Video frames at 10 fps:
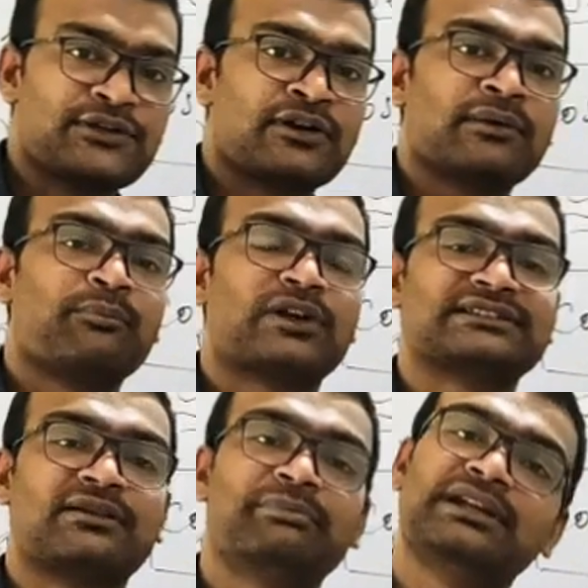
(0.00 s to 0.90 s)
your
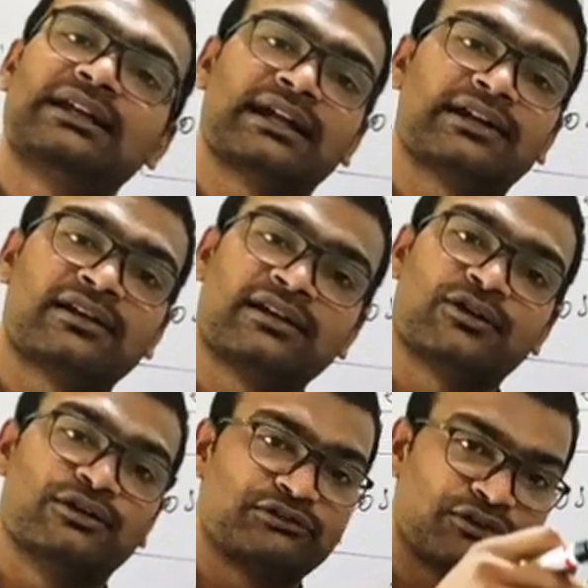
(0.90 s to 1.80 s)
percent p character
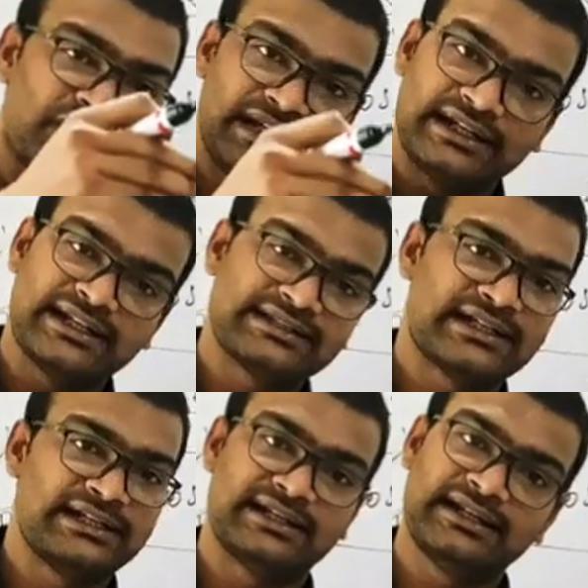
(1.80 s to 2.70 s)
also increase
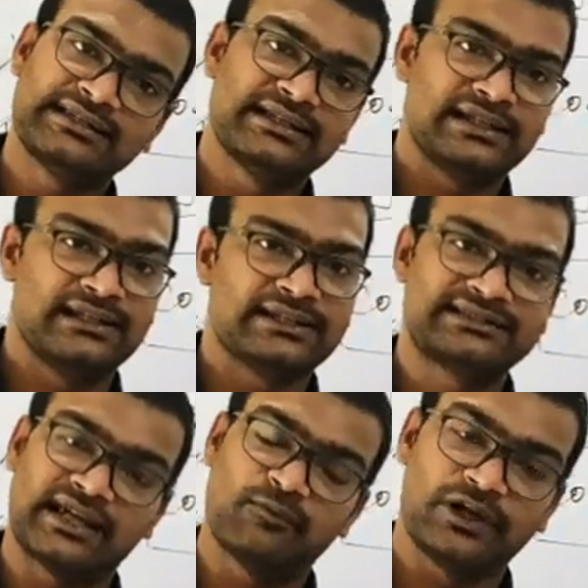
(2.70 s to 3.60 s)
and decrease in the
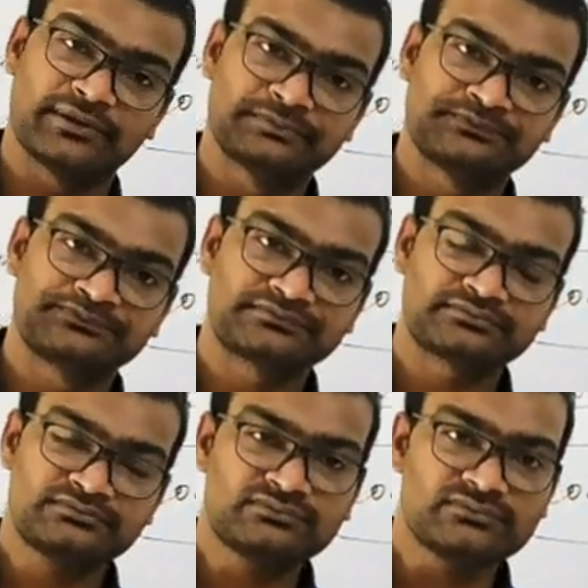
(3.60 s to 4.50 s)
same way.
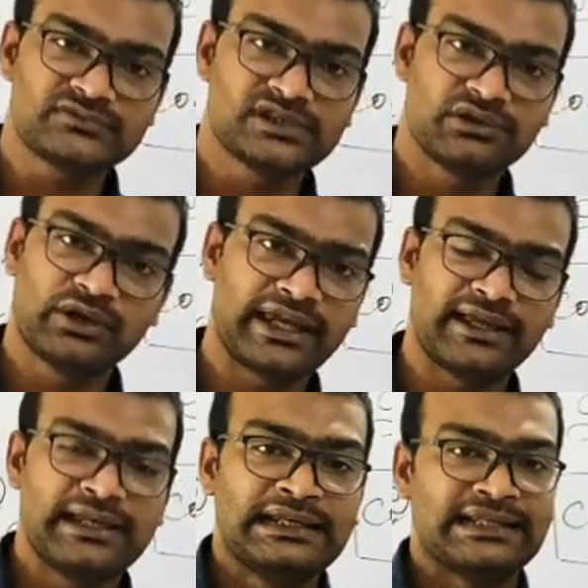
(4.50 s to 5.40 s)

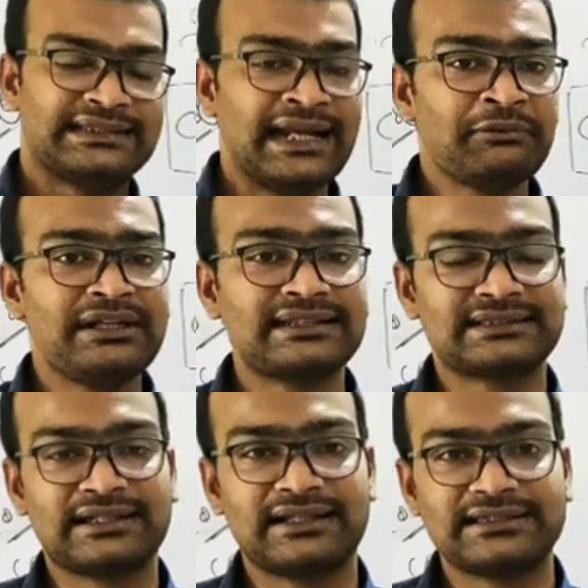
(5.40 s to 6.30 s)
Okay, then we
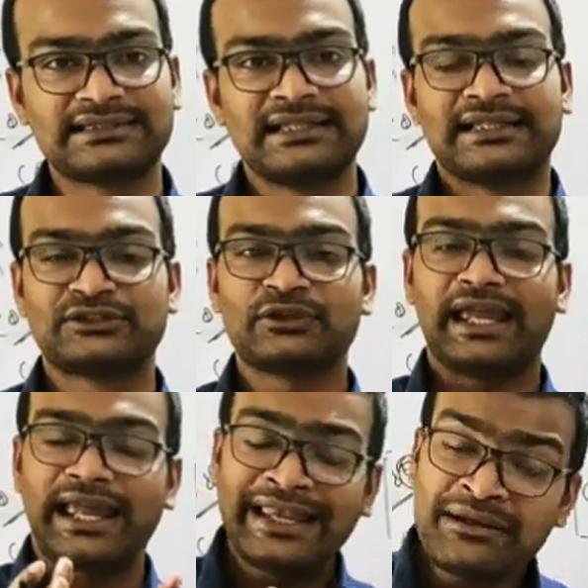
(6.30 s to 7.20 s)
discuss, so
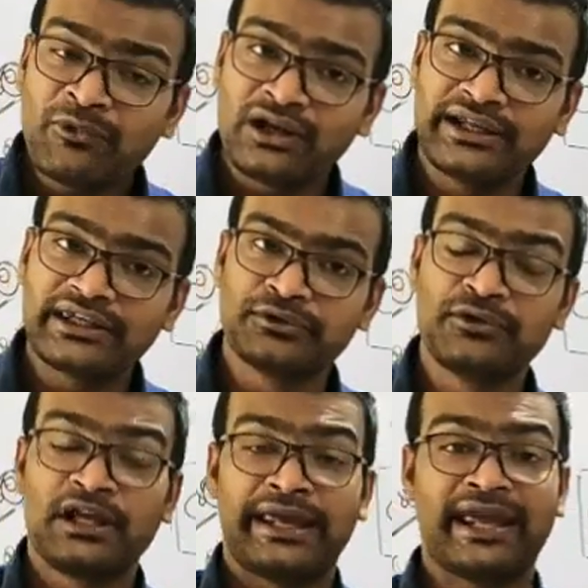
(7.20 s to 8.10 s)
any
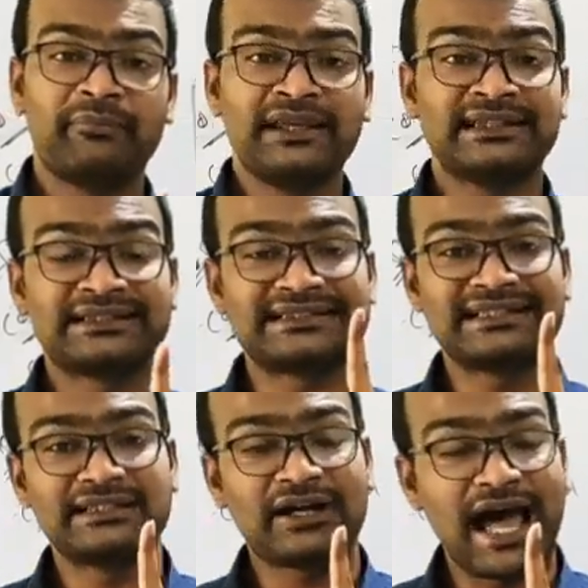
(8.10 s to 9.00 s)
molecule having
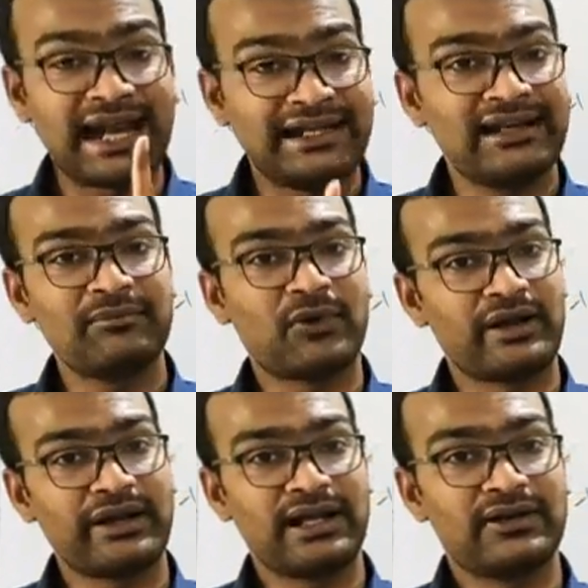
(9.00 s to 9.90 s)
the ideal
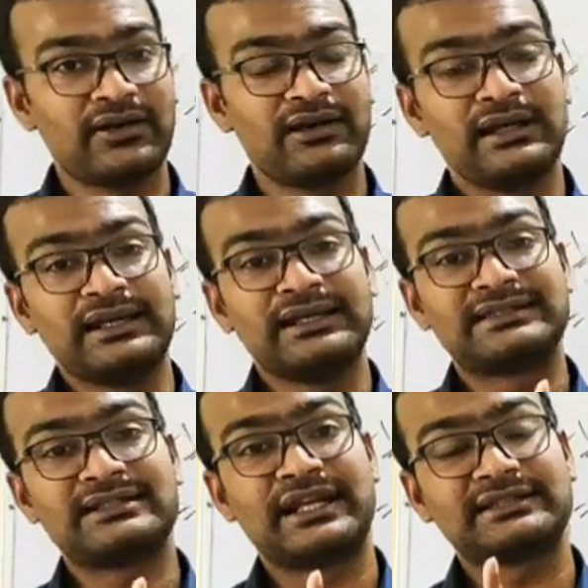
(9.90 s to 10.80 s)
bond angle
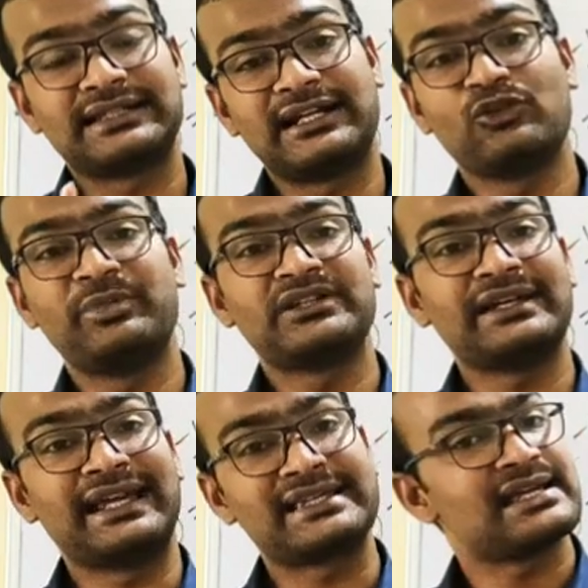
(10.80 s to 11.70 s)
is said to be the
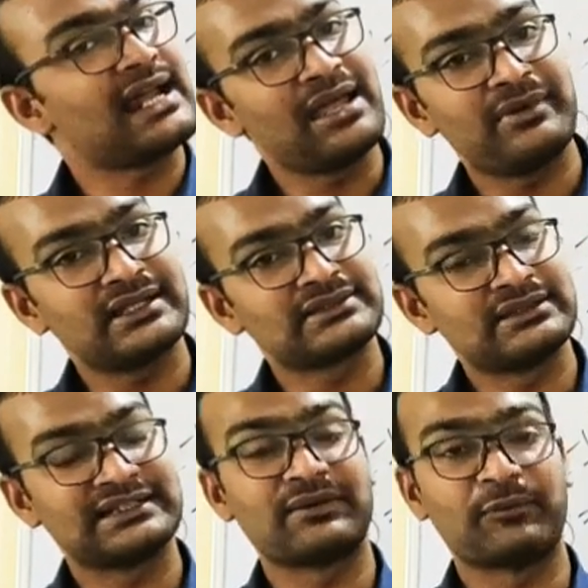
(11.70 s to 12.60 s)
exact hybridization,
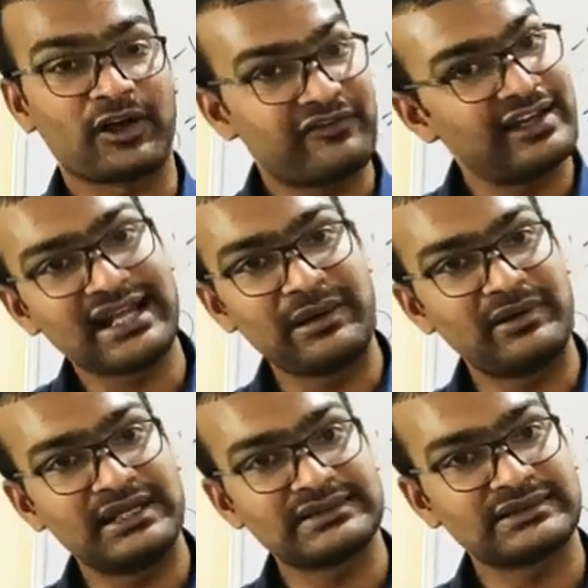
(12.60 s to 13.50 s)
that is a perfect
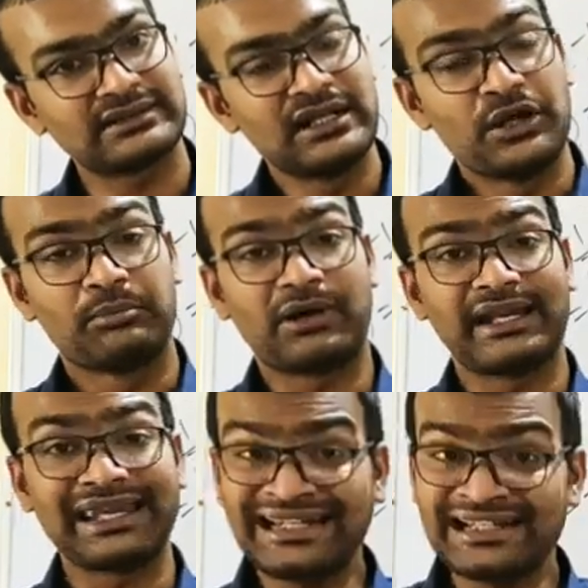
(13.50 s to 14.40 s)
hybridization.
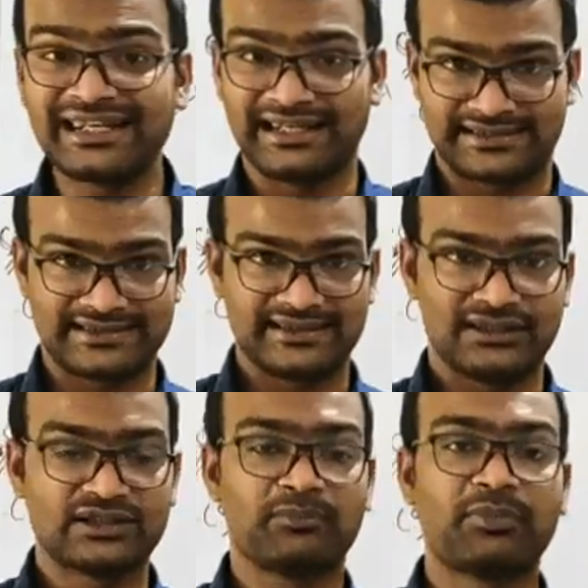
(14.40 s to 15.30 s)
But in
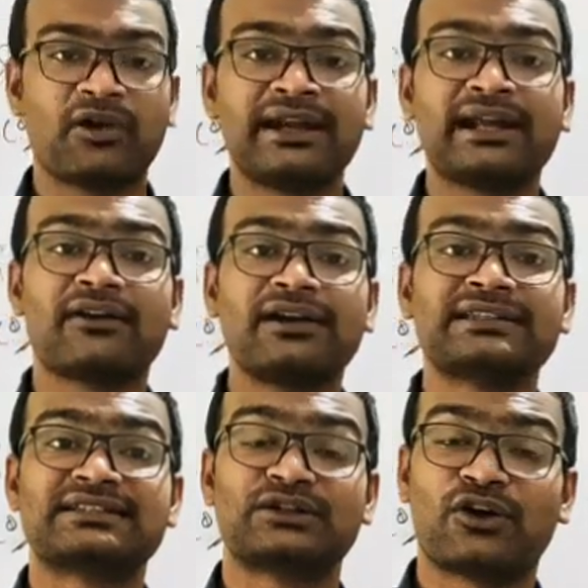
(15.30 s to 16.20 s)
case the bond angle
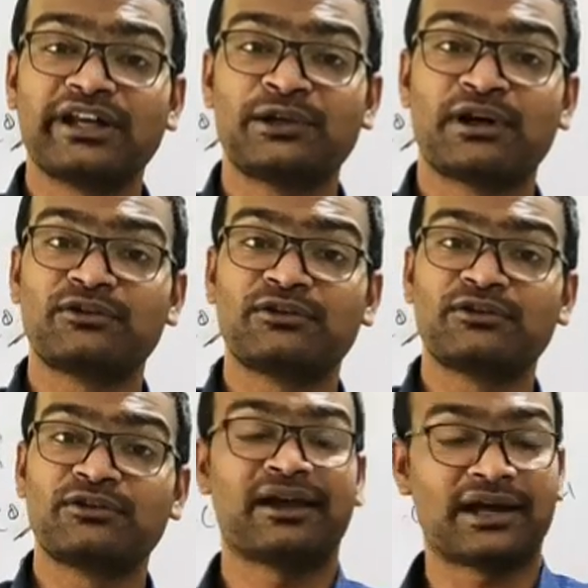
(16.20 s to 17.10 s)
is not equal to
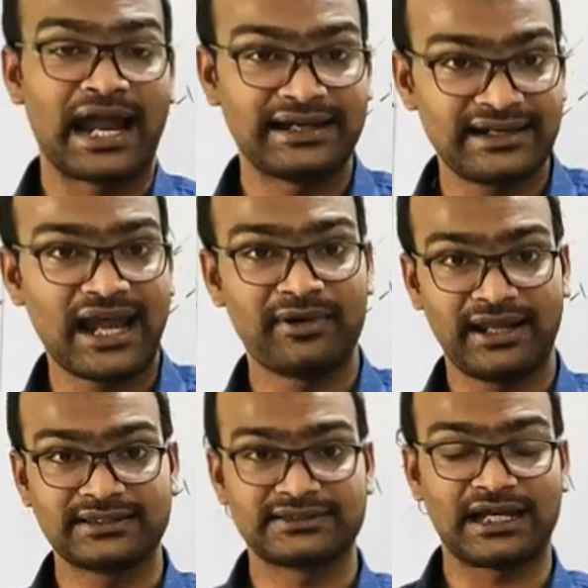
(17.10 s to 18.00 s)
the
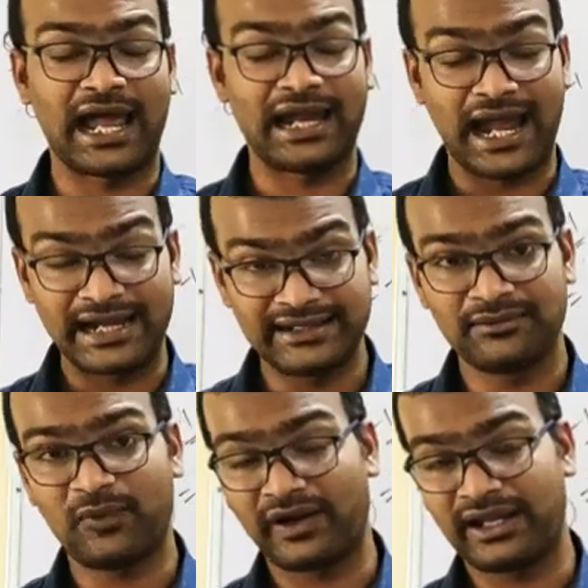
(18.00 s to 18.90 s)

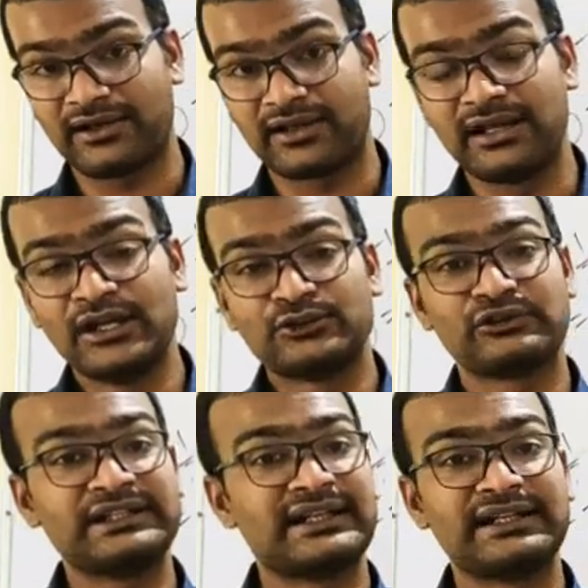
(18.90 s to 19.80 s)
ideal bond angle, so
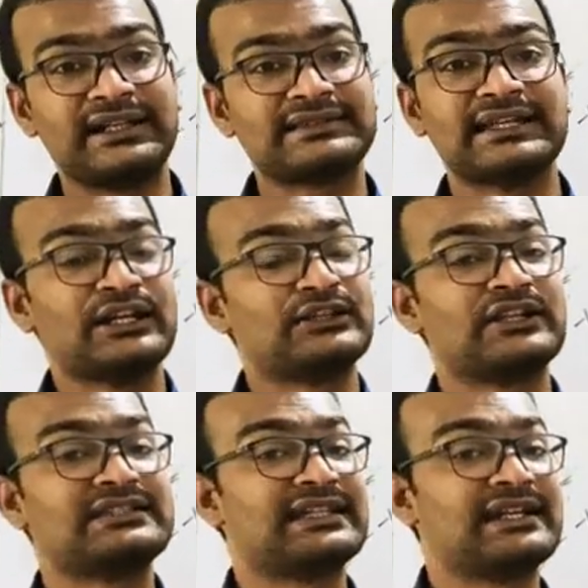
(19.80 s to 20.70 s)
in that case
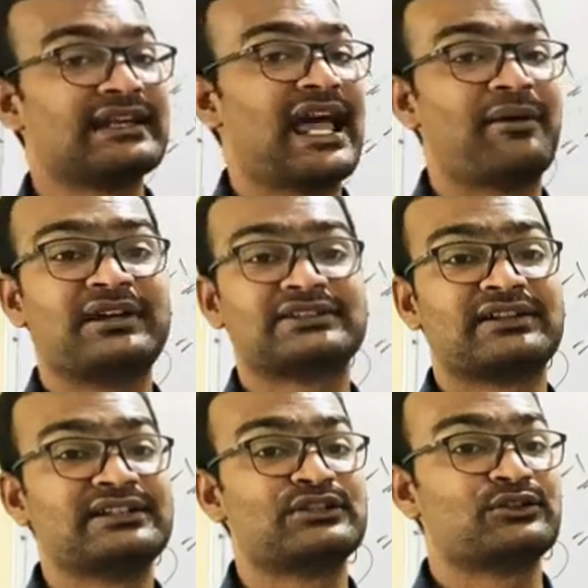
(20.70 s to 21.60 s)
the general
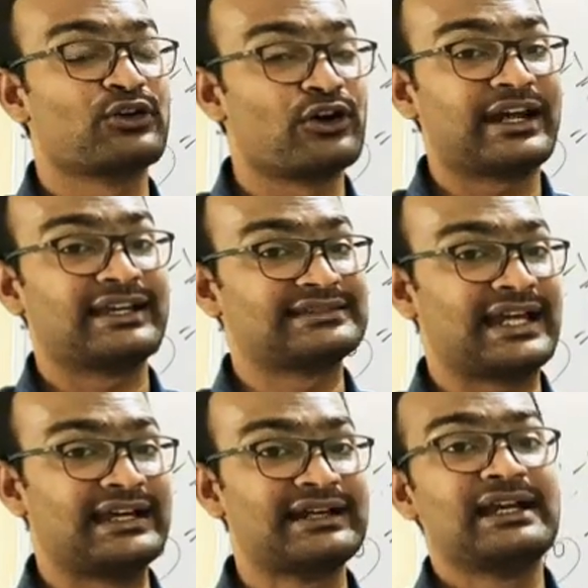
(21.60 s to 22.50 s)
hybridization is not
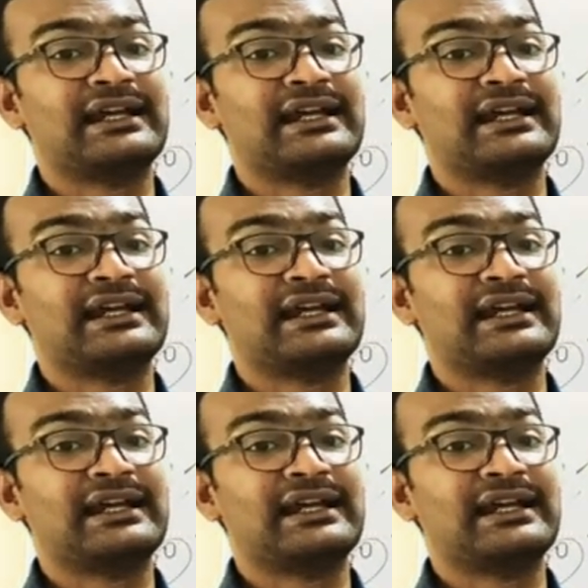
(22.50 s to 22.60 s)
assigned.